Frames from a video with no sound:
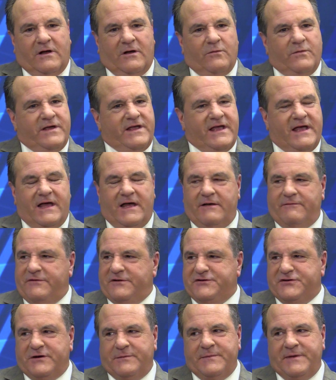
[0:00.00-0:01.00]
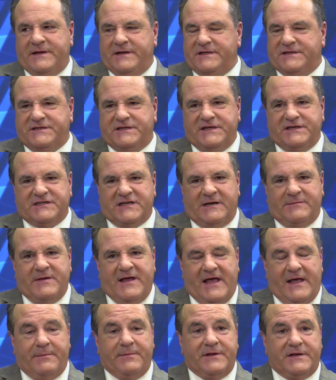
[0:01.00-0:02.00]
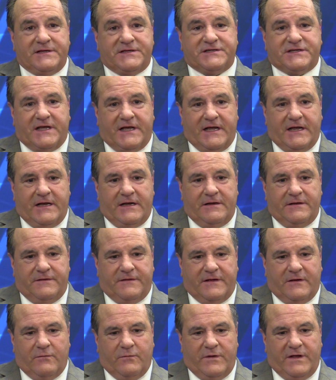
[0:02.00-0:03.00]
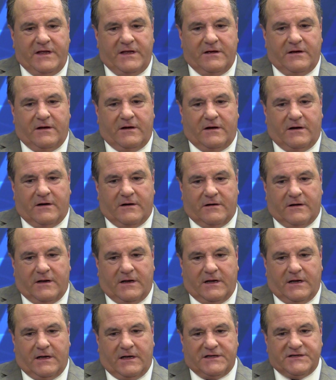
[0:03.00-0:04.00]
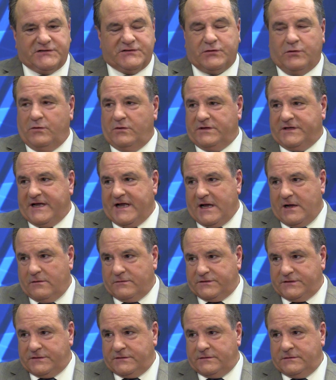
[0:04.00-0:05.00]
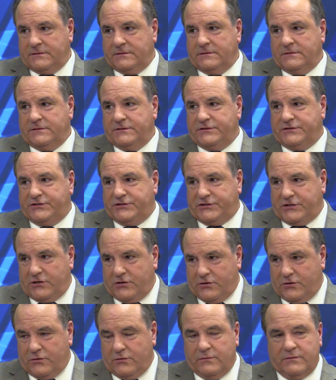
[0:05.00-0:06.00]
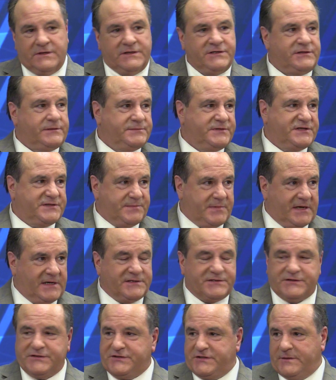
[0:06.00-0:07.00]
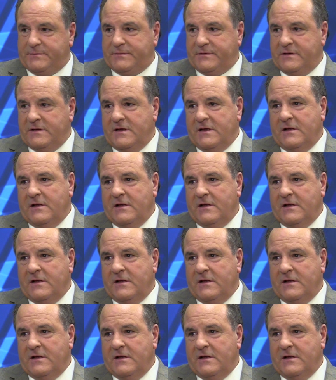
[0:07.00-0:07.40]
Well, we have a tremendous season. I'm happy to say that we are a sold-out show in terms of sponsorship.